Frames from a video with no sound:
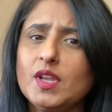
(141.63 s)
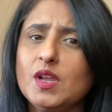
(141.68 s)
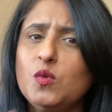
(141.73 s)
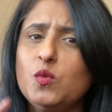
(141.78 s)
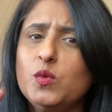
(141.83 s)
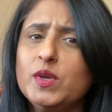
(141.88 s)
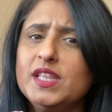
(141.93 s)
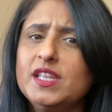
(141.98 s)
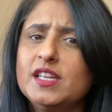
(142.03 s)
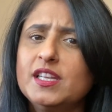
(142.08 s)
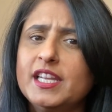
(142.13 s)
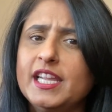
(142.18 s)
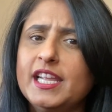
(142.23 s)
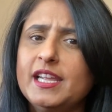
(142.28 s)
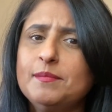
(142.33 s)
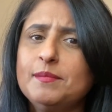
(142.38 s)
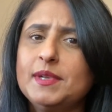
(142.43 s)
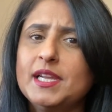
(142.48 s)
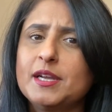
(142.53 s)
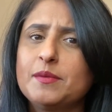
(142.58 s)
With the
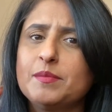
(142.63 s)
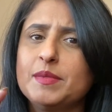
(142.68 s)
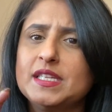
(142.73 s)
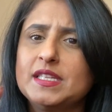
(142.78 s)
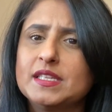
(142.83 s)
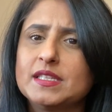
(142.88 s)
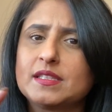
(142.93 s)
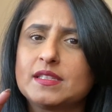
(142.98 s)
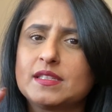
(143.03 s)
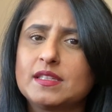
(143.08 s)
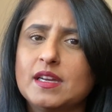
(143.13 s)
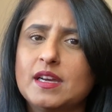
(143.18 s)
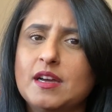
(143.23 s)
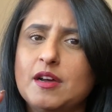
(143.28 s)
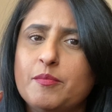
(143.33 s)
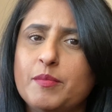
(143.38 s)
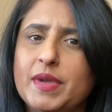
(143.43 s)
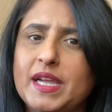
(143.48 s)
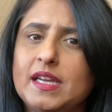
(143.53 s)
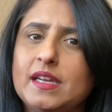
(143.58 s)
name, let me just
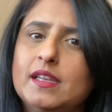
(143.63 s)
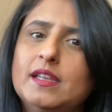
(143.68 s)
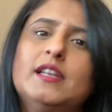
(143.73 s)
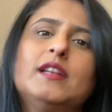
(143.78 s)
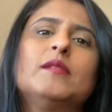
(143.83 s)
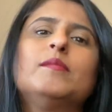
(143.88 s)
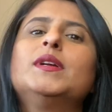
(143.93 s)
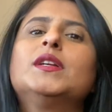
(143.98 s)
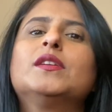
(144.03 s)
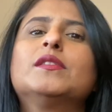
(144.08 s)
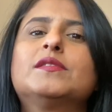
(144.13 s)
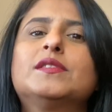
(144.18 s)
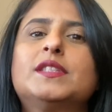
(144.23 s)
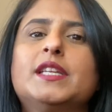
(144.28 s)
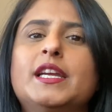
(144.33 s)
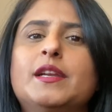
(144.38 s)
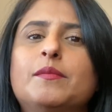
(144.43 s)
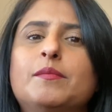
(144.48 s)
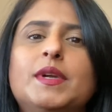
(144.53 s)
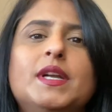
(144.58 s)
make a little bit of
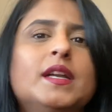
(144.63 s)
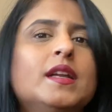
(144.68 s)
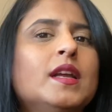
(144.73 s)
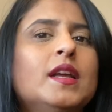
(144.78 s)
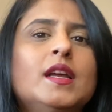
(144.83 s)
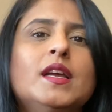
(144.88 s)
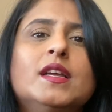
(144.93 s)
statement.